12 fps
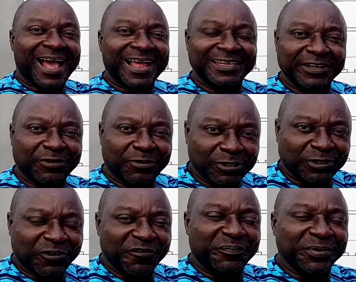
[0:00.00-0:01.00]
And the
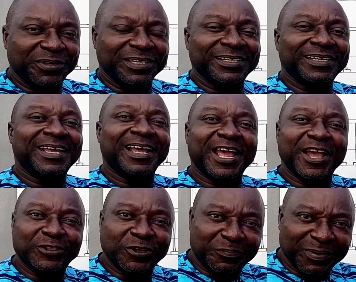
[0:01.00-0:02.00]
cost of building
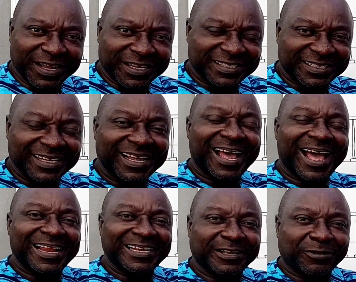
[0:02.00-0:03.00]
a duplex
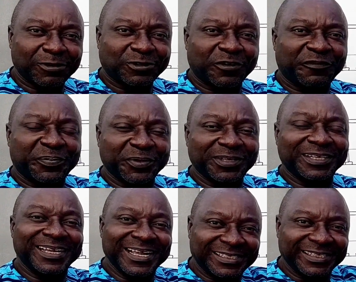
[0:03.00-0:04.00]
and the cost of
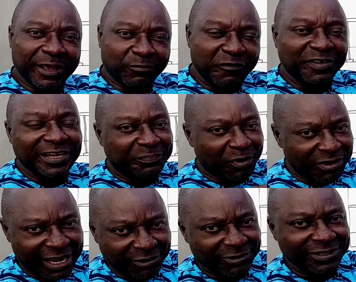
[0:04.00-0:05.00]
building its equivalent
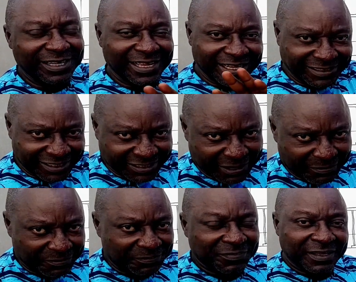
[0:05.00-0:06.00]
bungalow is the
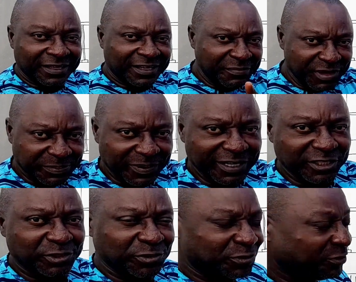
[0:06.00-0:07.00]
same. Let me explain
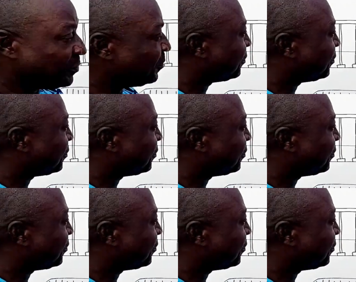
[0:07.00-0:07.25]
it to you.